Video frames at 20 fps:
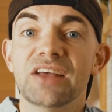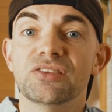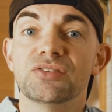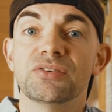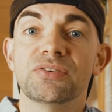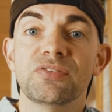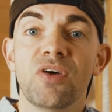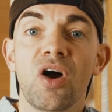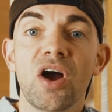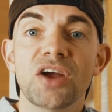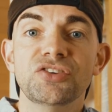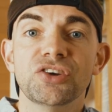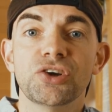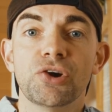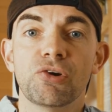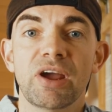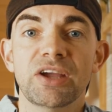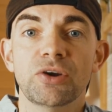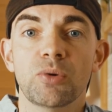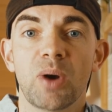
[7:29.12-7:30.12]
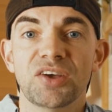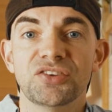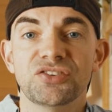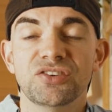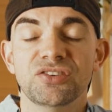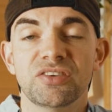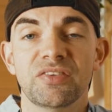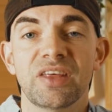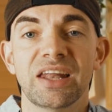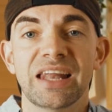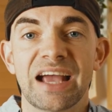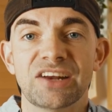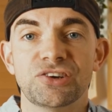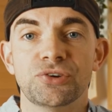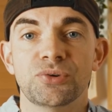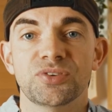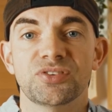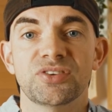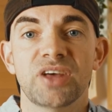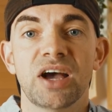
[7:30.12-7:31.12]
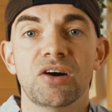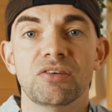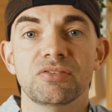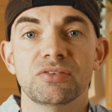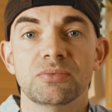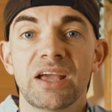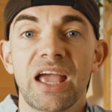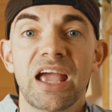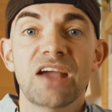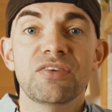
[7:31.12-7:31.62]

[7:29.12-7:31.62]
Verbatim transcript: it's fine to create questions in the lecture itself.